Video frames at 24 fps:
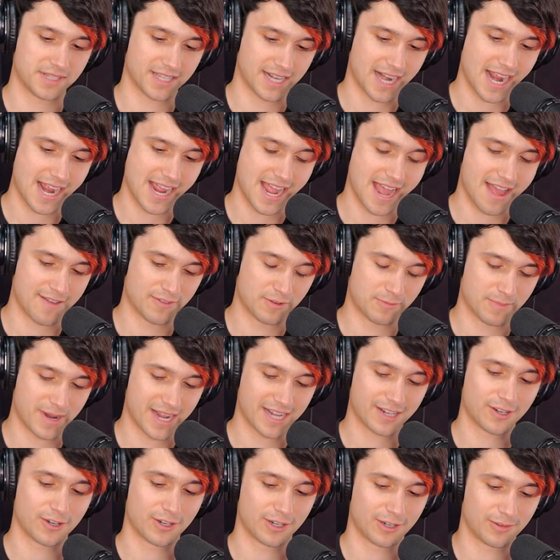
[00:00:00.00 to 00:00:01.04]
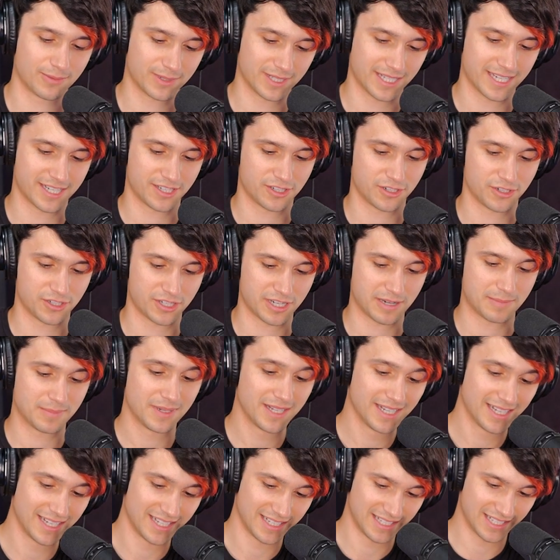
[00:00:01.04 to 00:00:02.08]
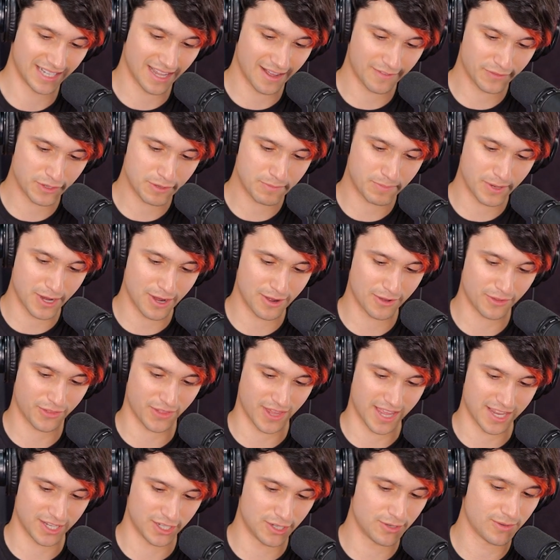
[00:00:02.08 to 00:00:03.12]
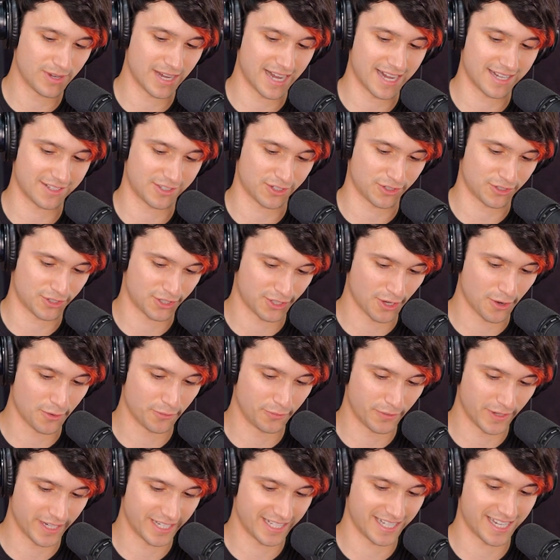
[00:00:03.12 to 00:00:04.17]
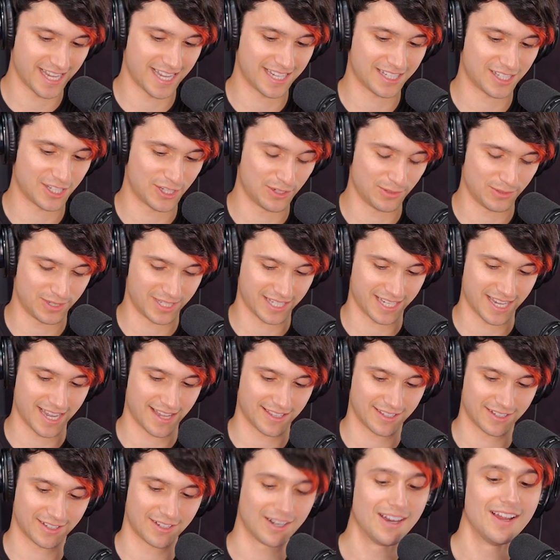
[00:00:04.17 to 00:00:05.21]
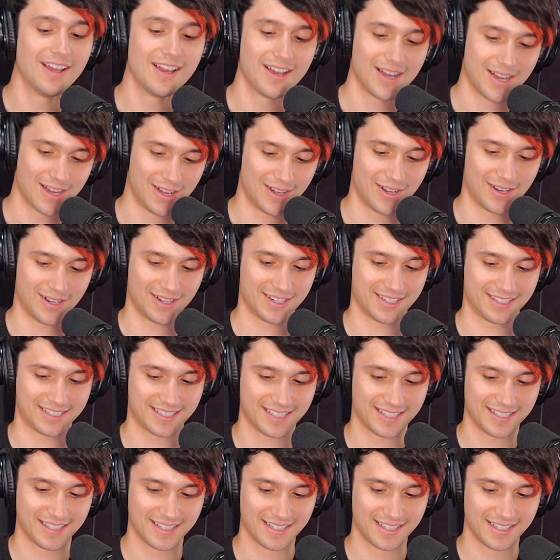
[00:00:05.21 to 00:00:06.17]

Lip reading: that I have in my current relationship. Love you both, and you guys are so funny and cute together. Heart.